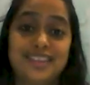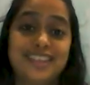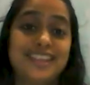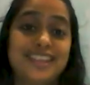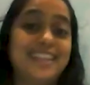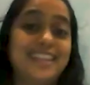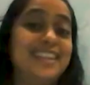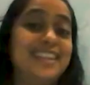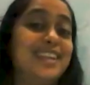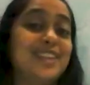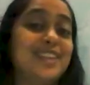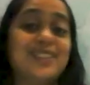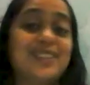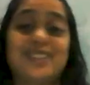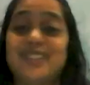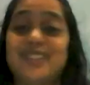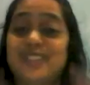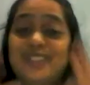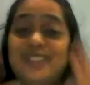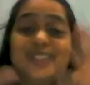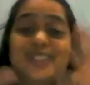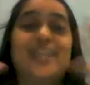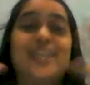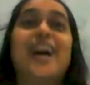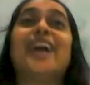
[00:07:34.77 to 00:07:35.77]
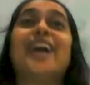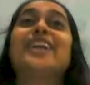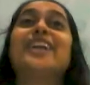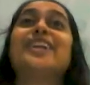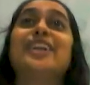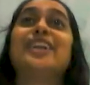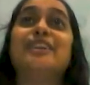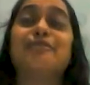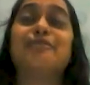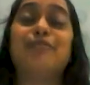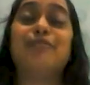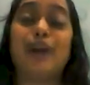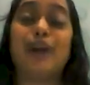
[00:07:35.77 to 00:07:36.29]
It doesn't start
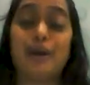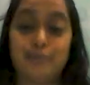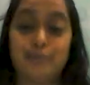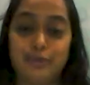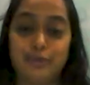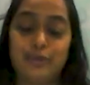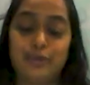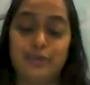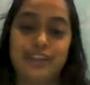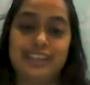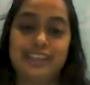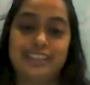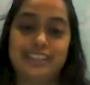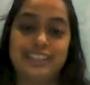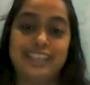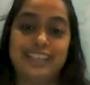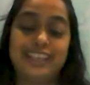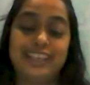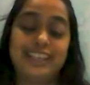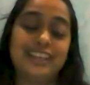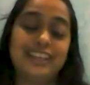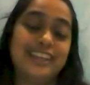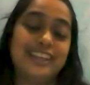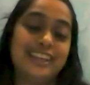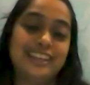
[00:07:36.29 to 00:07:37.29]
evaporating.